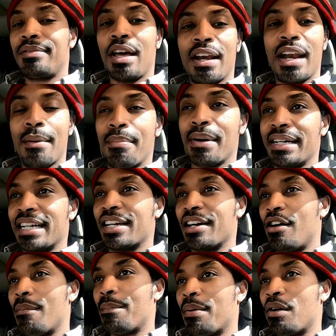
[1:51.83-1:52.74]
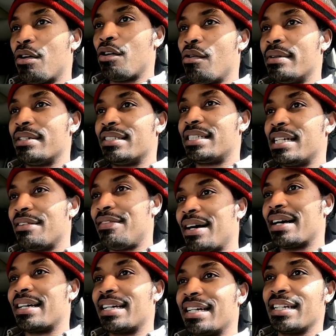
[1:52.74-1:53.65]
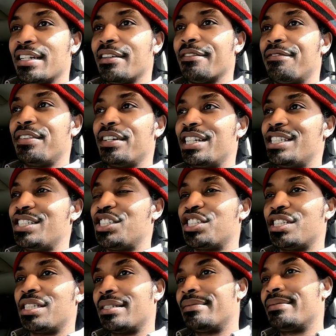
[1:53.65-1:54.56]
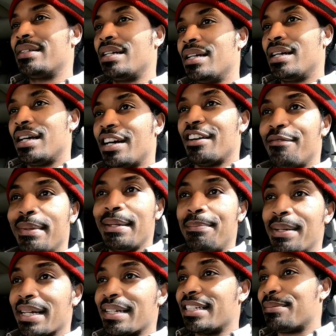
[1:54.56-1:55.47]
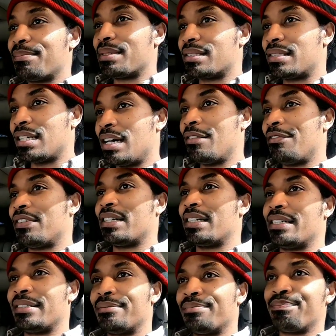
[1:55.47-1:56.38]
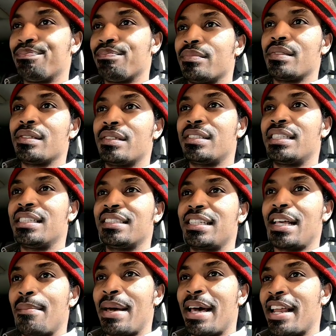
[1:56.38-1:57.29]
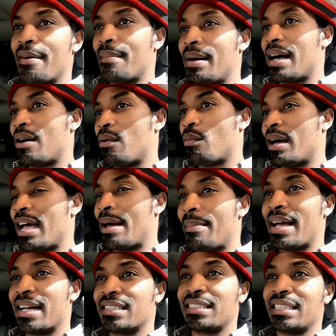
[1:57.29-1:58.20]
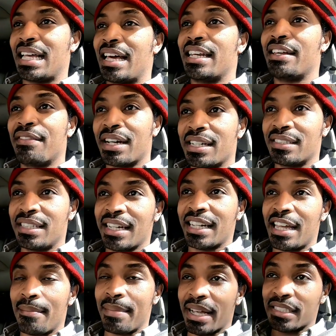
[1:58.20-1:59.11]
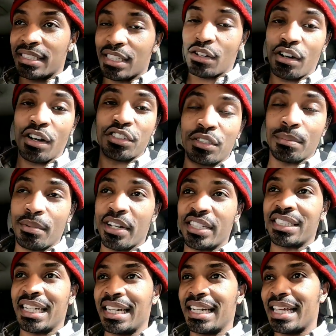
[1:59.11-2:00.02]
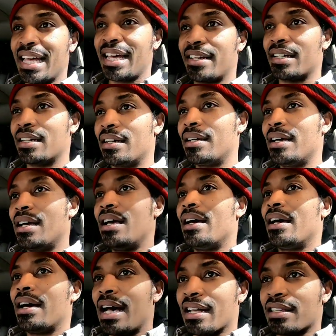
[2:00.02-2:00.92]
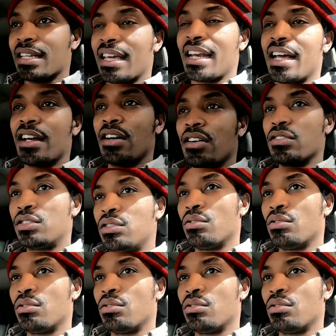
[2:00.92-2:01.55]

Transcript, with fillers: thought I'd bring the GoPro and see if I can get a little footage of me picking up the stuff and since I'm out of my way, I'm actually, I live in Kentucky, I'm actually across the bridge in Indiana. I thought I'd go